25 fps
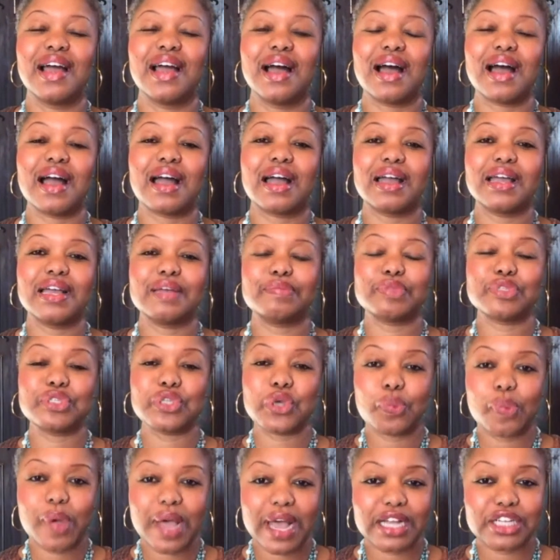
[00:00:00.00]
I am so
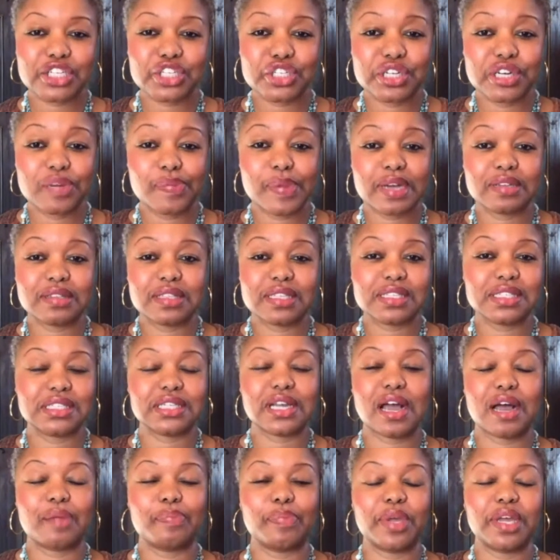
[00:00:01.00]
passionate about this
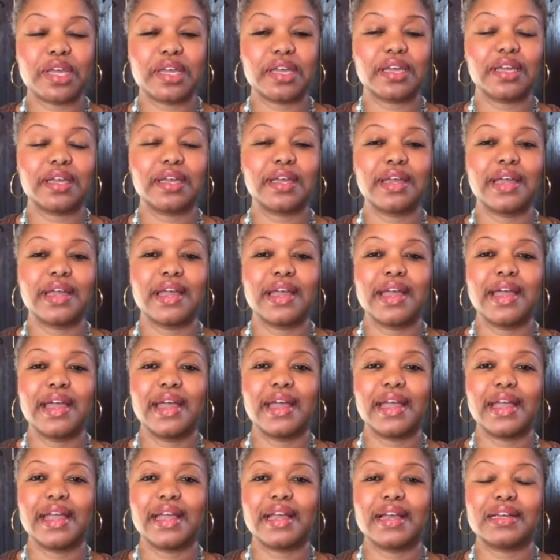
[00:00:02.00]
topic
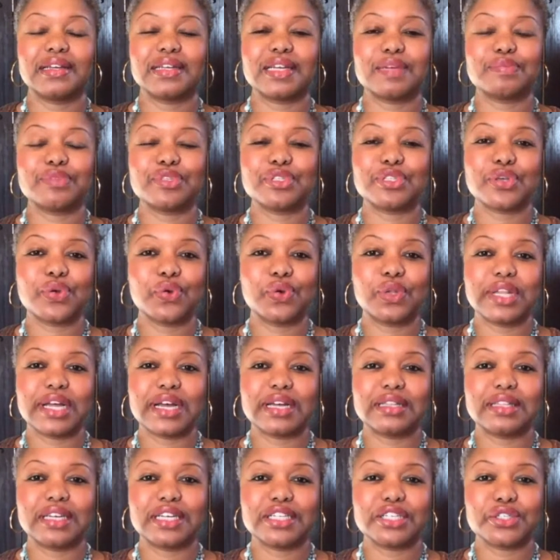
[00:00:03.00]
and I'm so glad
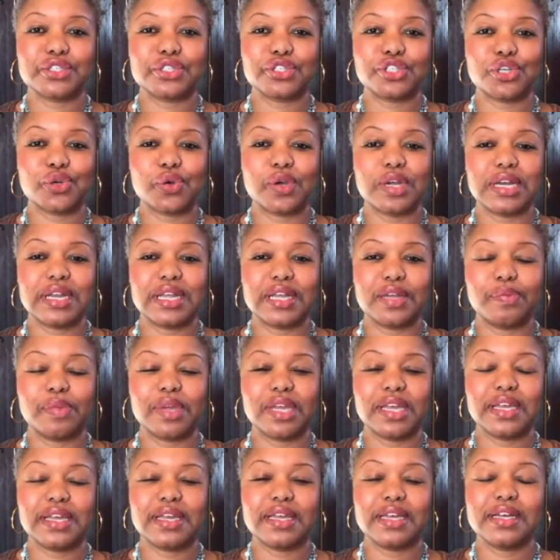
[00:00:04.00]
that you're joining
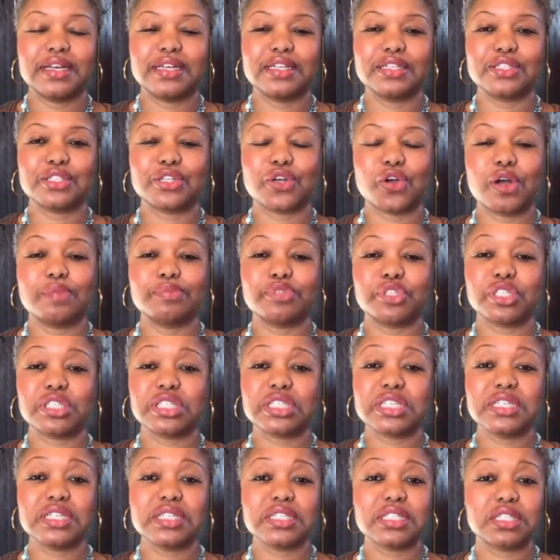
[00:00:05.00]
me. So I'm just
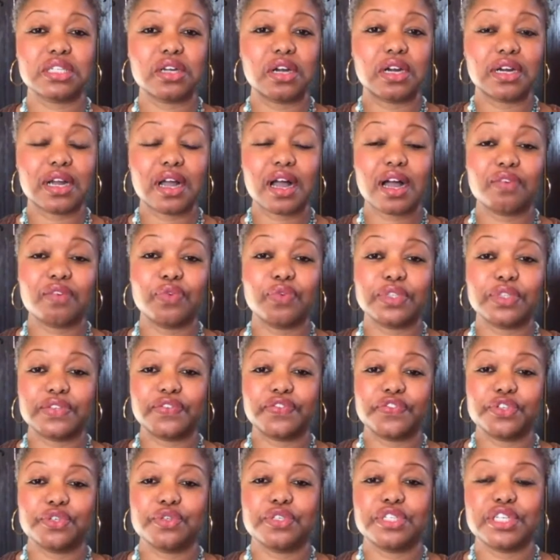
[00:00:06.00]
going to start off with a
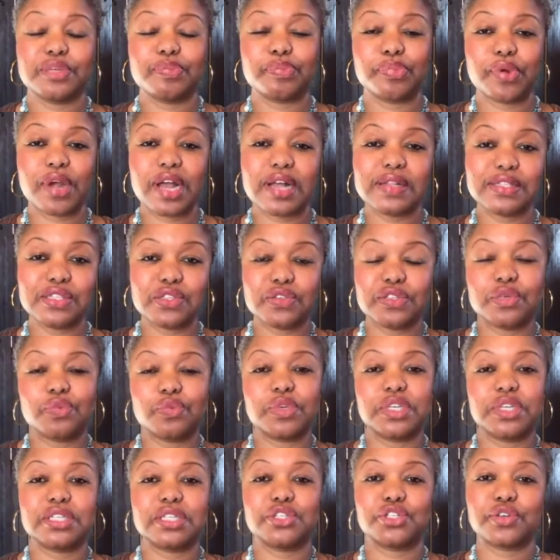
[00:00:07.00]
few deep breaths so that we
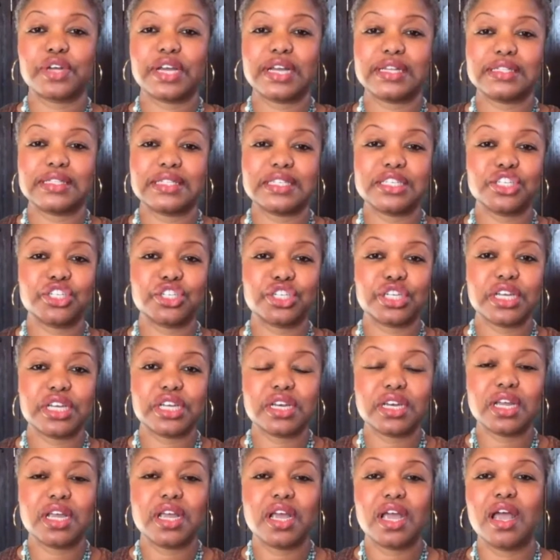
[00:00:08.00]
can transition.
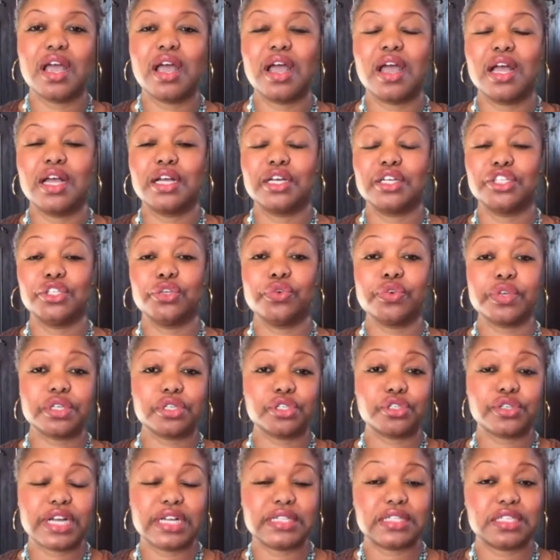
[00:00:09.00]
You can
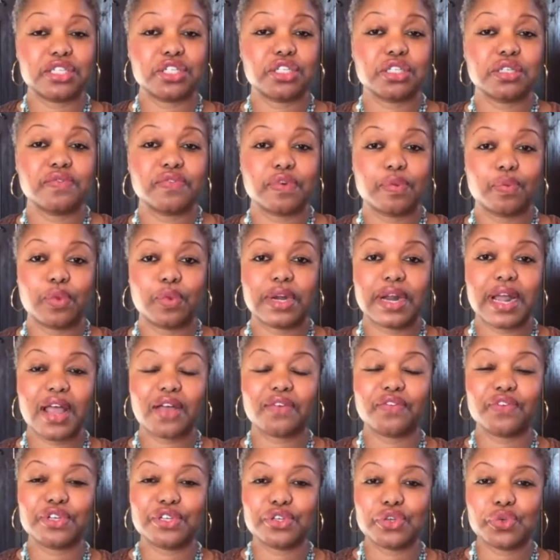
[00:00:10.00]
transition from whatever
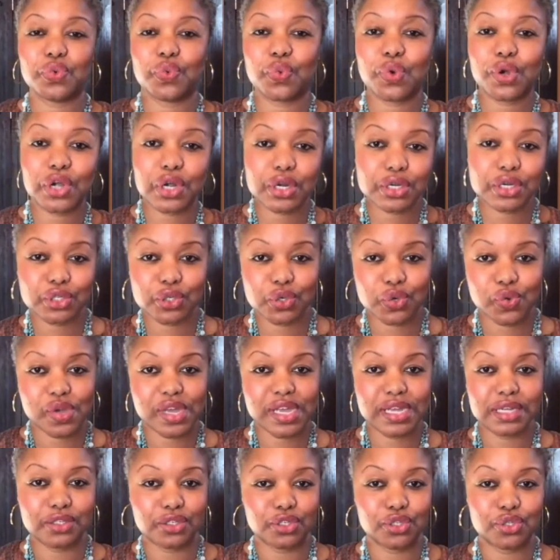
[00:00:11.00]
you were
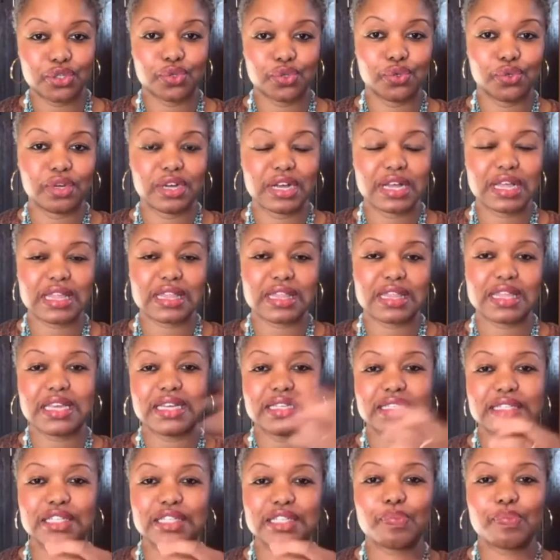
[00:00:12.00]
doing to
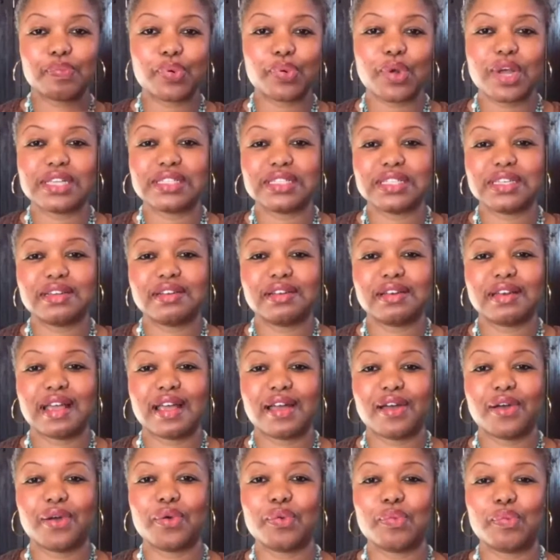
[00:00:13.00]
this present
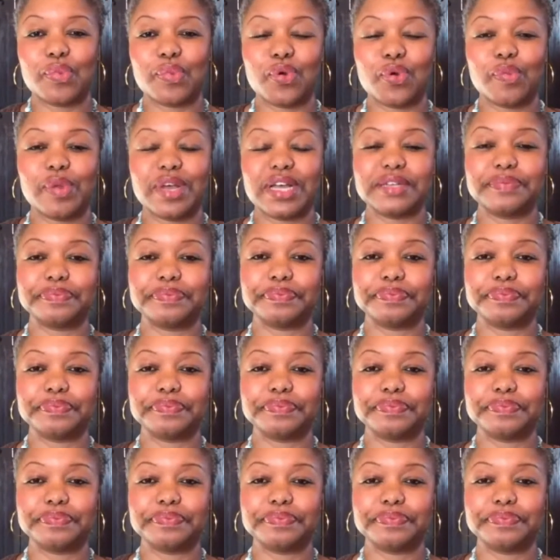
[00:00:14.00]
now moment.